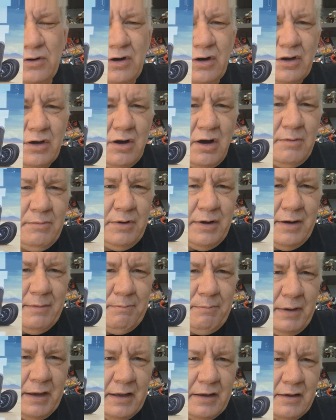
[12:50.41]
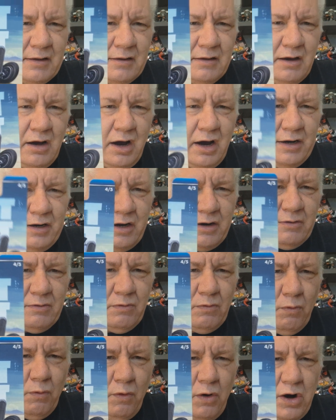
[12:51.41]
look, I
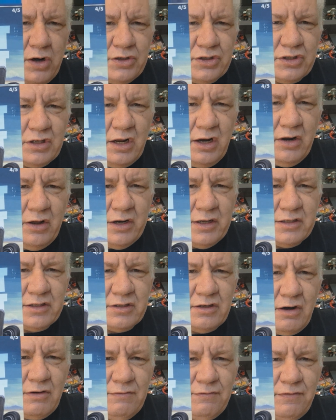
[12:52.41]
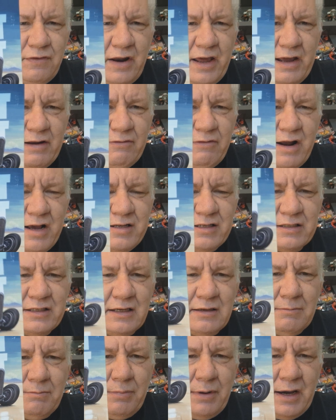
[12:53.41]
don't watch a lot of salt flat
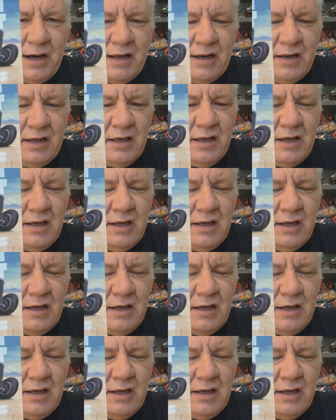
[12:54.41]
racing, but